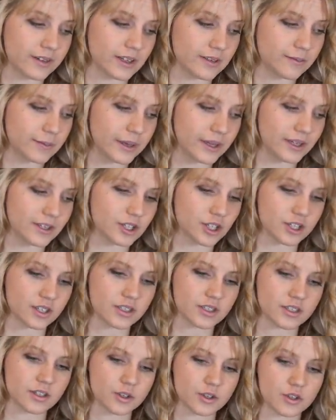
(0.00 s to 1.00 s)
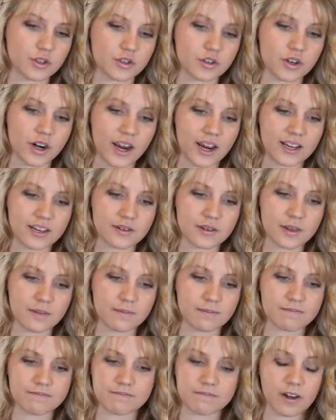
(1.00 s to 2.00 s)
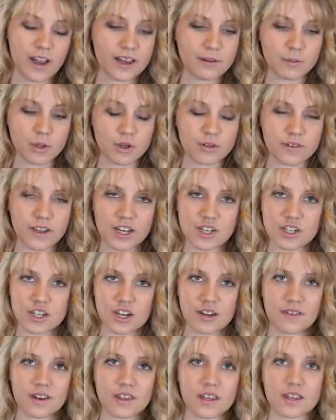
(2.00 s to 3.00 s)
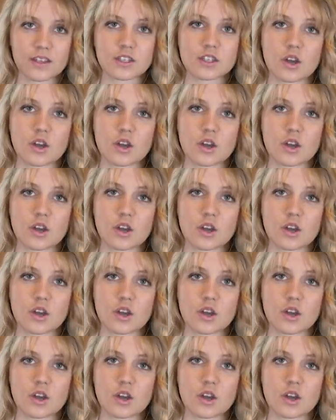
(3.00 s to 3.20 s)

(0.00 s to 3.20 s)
I've been just trying to find motivation and everything.